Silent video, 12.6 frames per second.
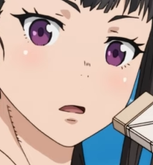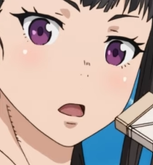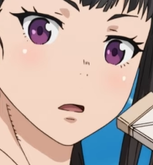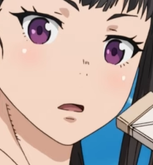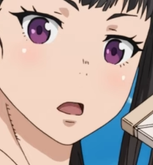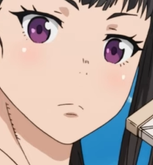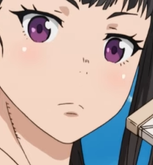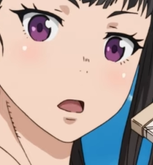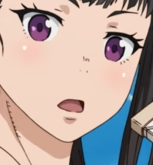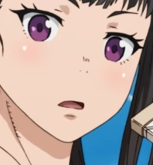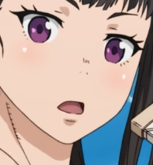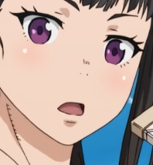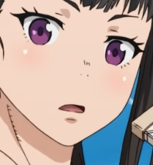A true knight
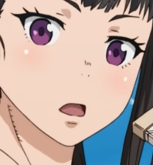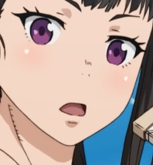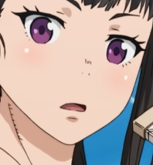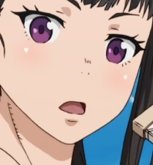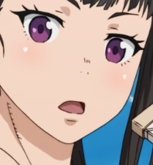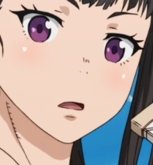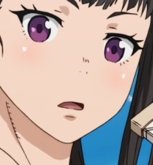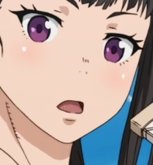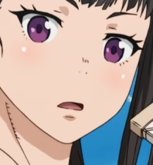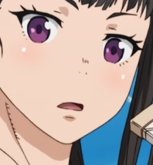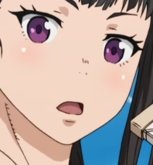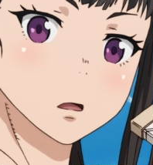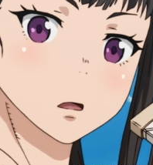ought to kneel when he speaks
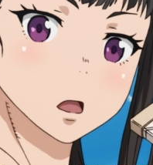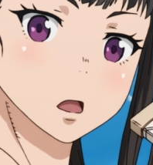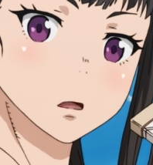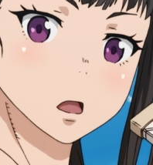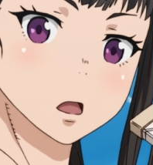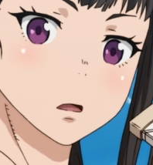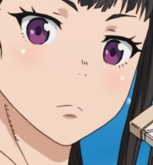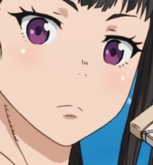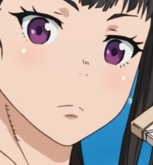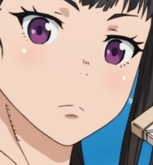to a princess.